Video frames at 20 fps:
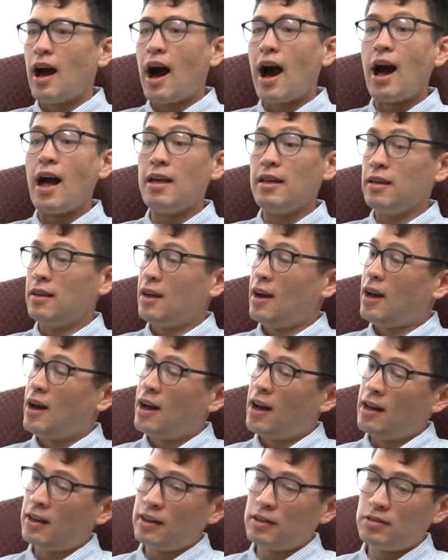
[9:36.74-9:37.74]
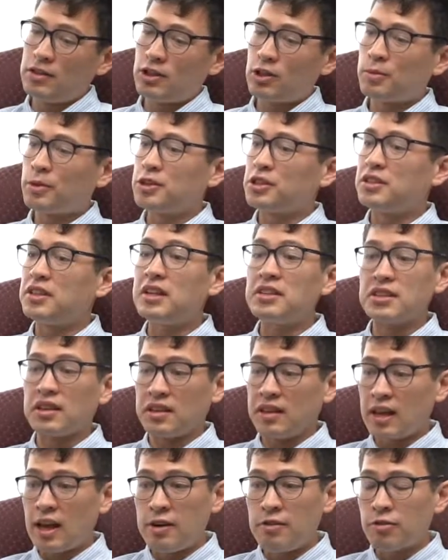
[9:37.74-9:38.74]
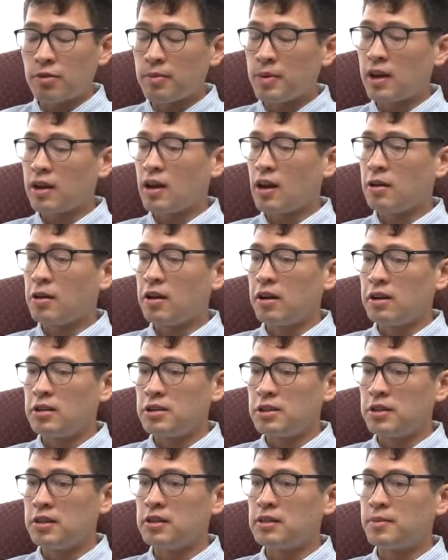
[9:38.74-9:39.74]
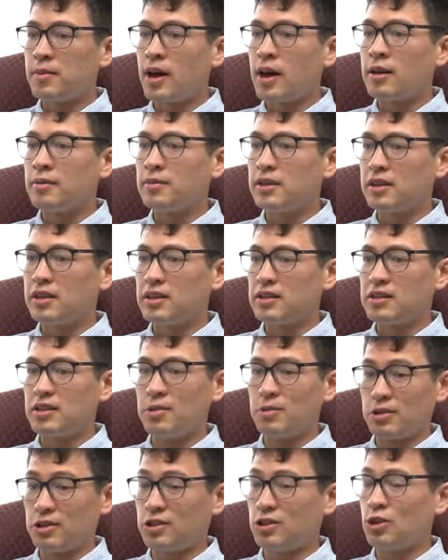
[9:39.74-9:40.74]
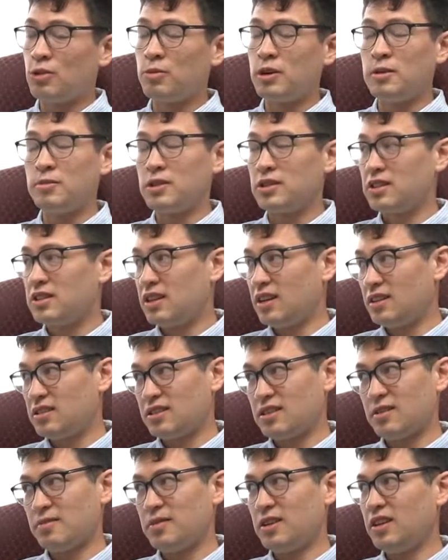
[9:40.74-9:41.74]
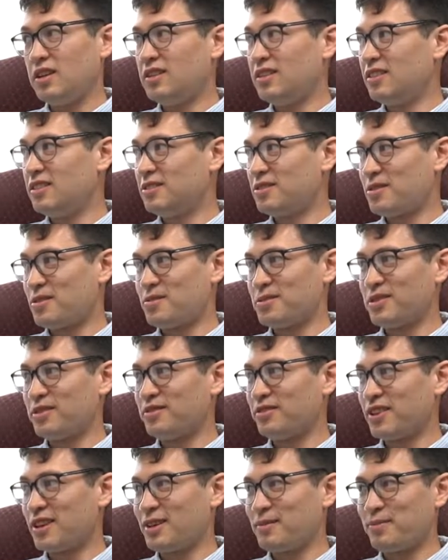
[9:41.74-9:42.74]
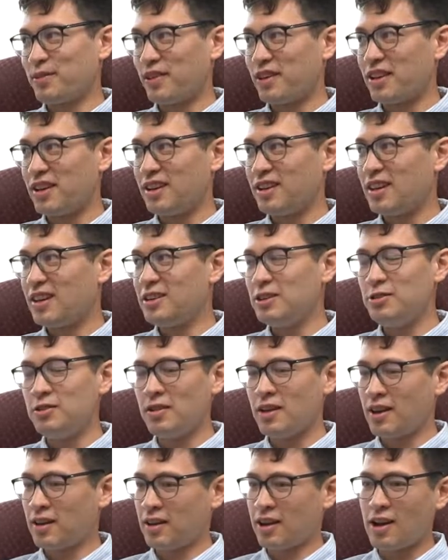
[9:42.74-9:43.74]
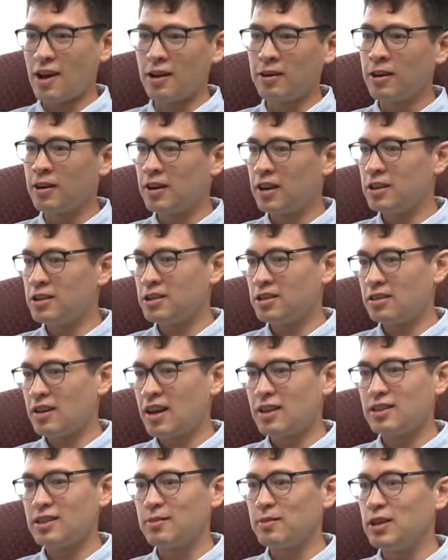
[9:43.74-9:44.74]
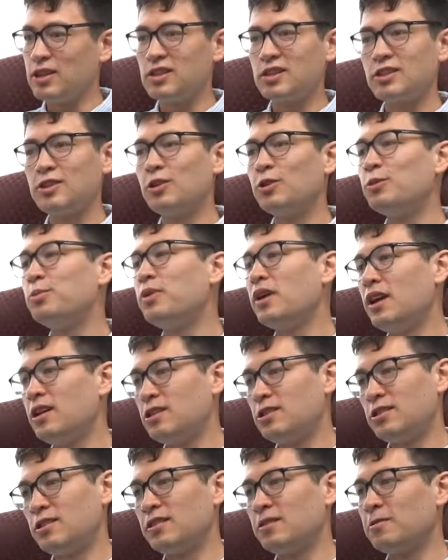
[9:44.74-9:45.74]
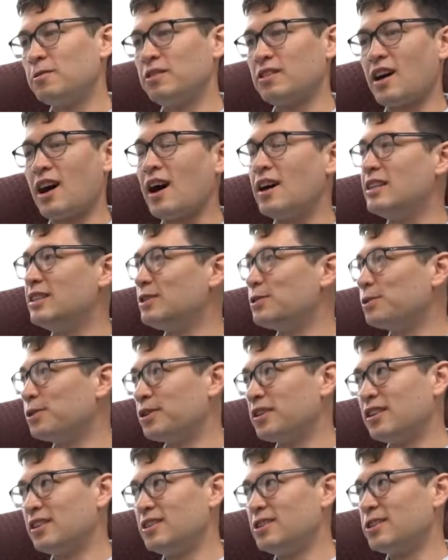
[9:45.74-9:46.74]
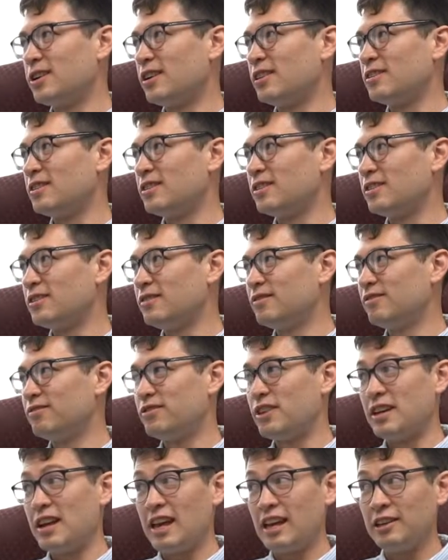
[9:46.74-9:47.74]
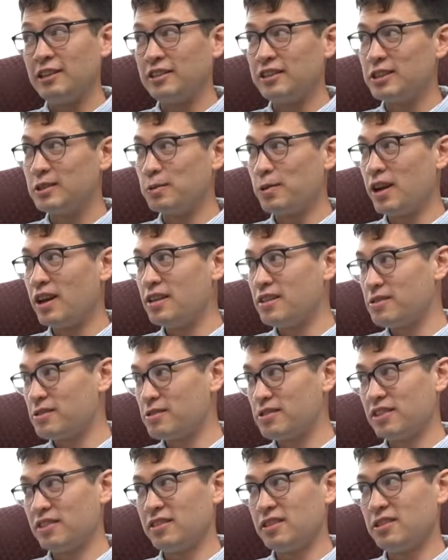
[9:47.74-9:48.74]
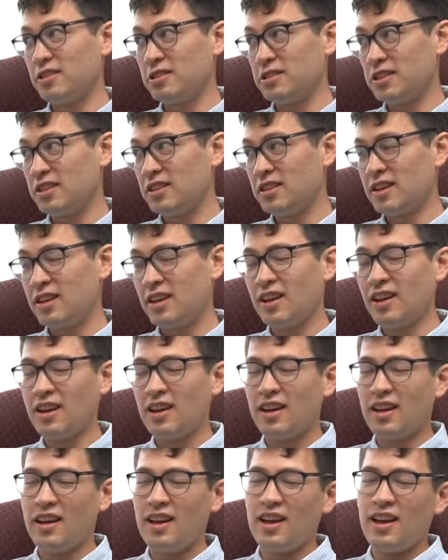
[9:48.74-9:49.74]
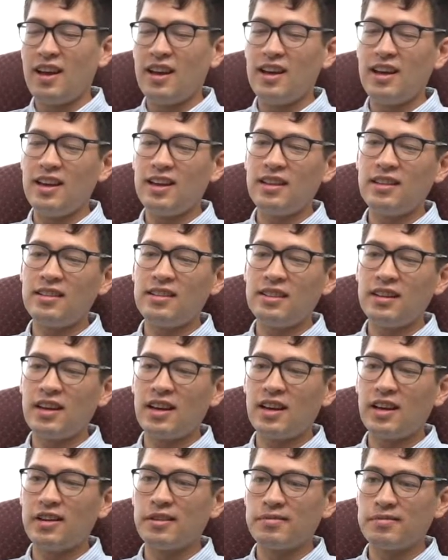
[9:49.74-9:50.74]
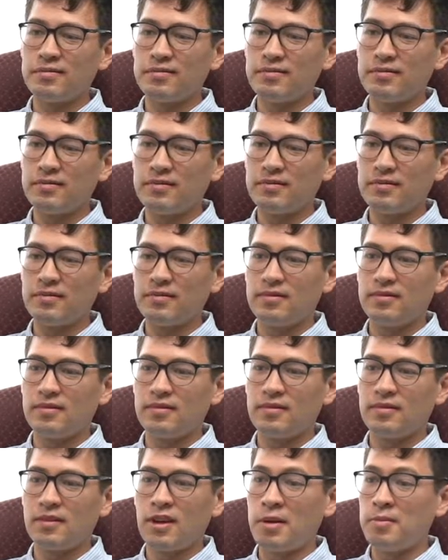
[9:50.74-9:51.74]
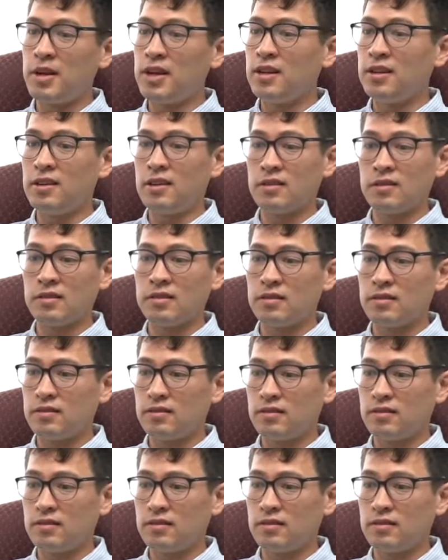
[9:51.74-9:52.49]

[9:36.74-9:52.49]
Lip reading: I give so much thanks again for my congregation in DeMont, because there were so many mistakes I made in terms of like playing. And a congregation has to be so patient with a high school kid trying to finagle his way through the liturgy. And I made, to